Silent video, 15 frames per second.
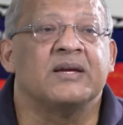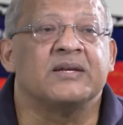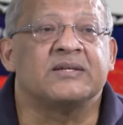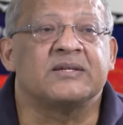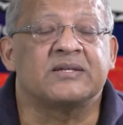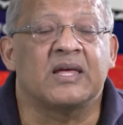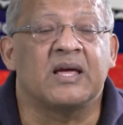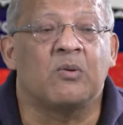
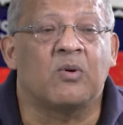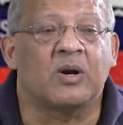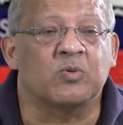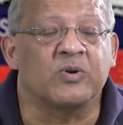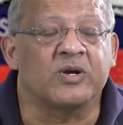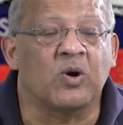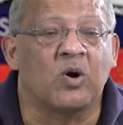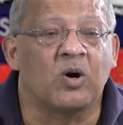is
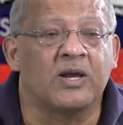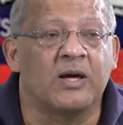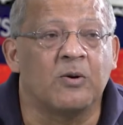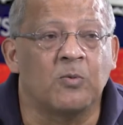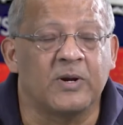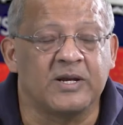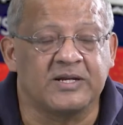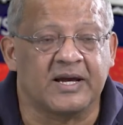what we call
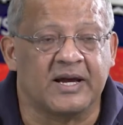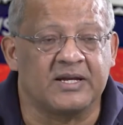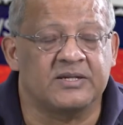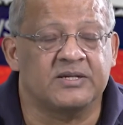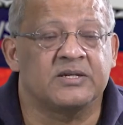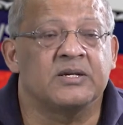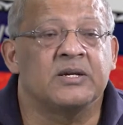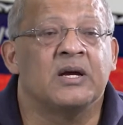
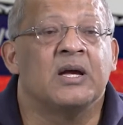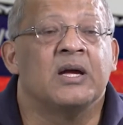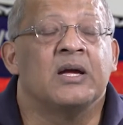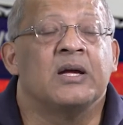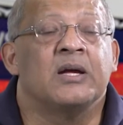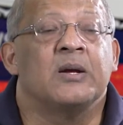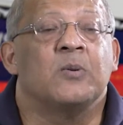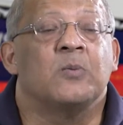windage.
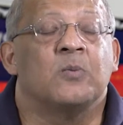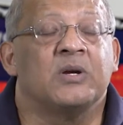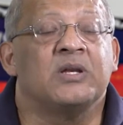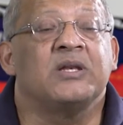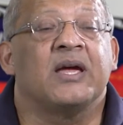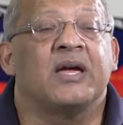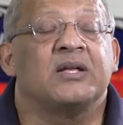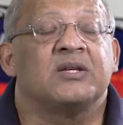
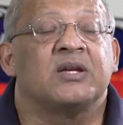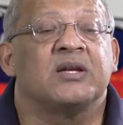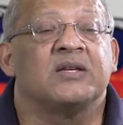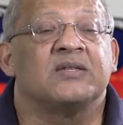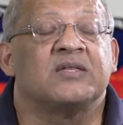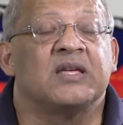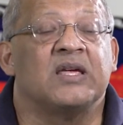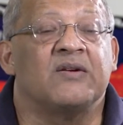Windage
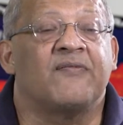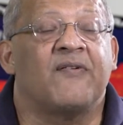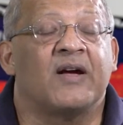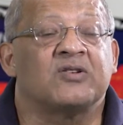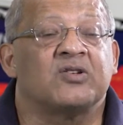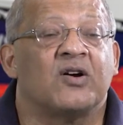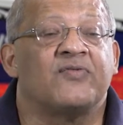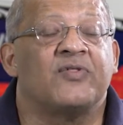is the
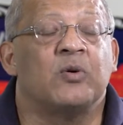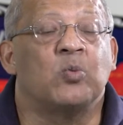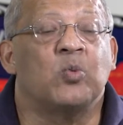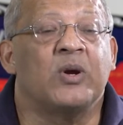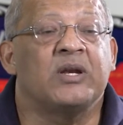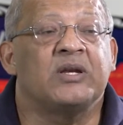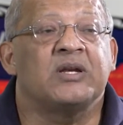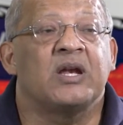effect of the
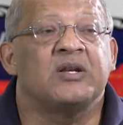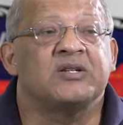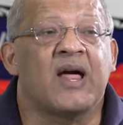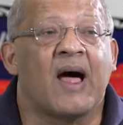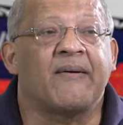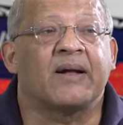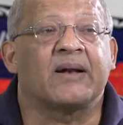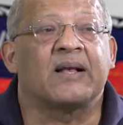wind
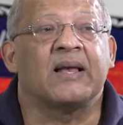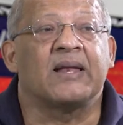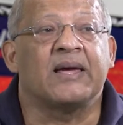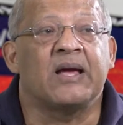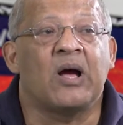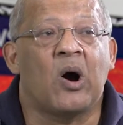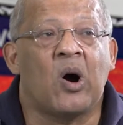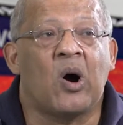
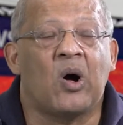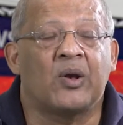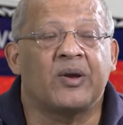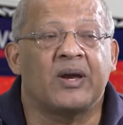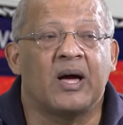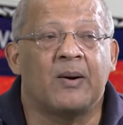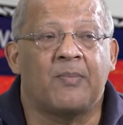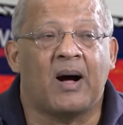directly
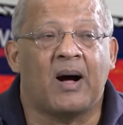on a